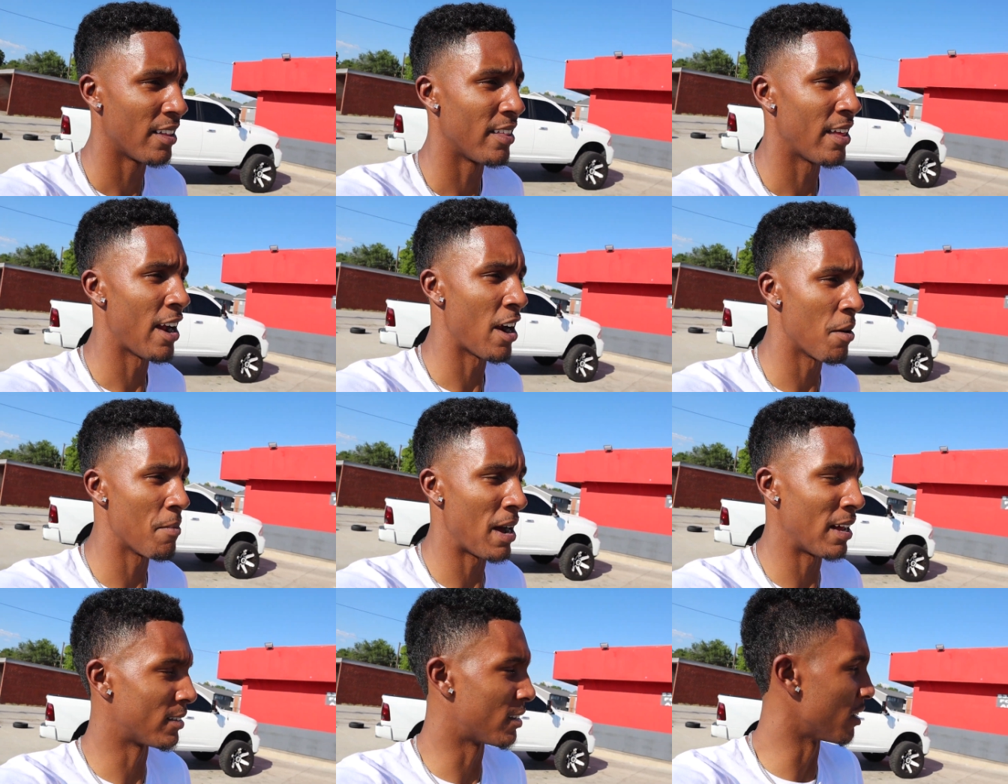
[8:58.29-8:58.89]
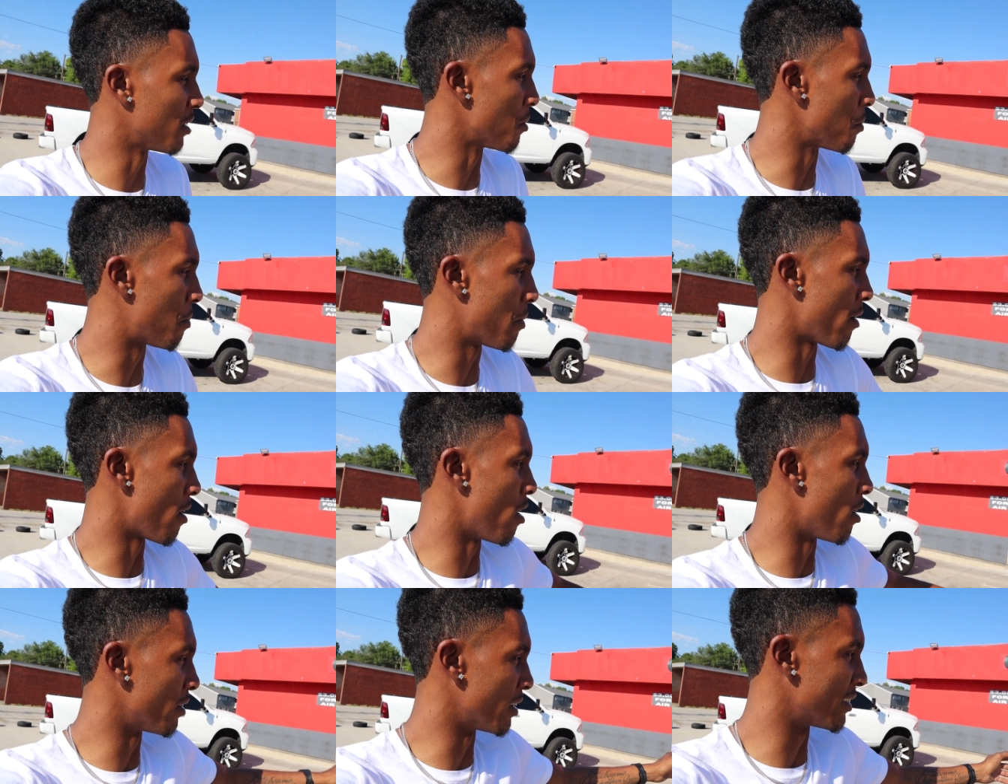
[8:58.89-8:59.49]
They're about to
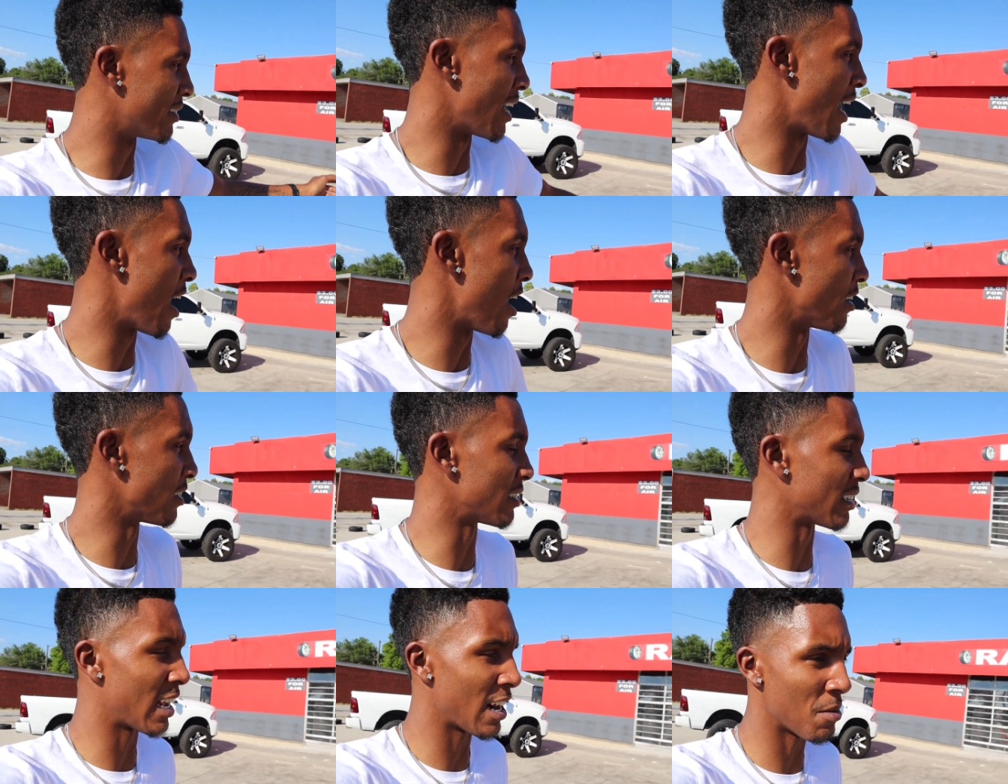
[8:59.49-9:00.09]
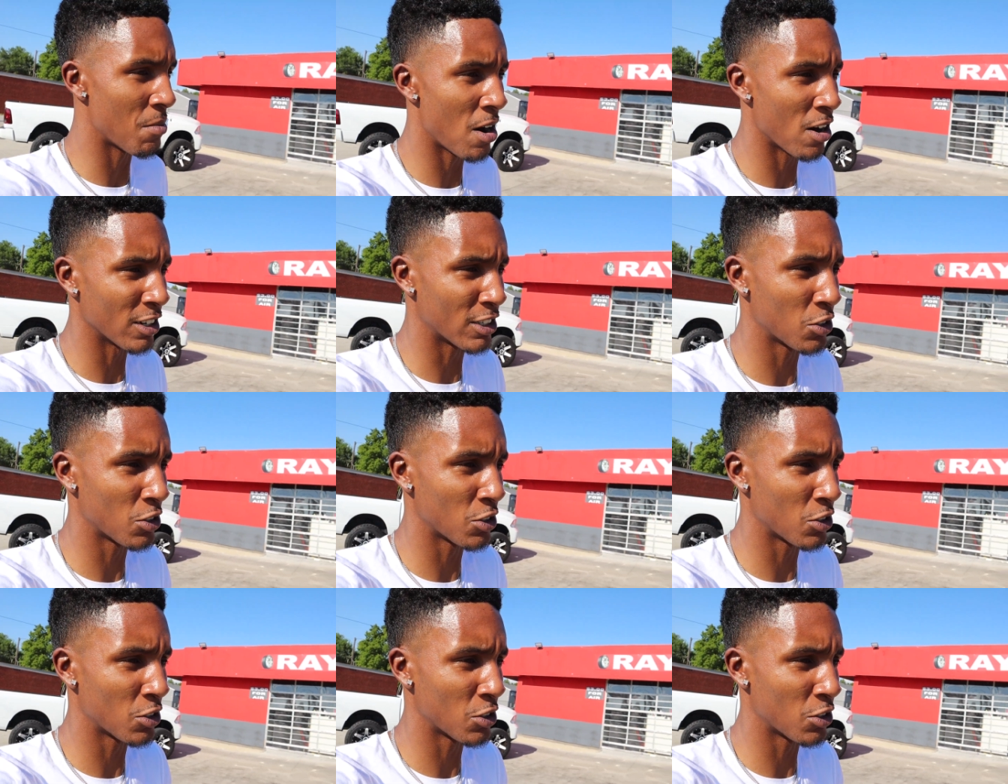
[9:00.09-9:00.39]
put on the tires and get them all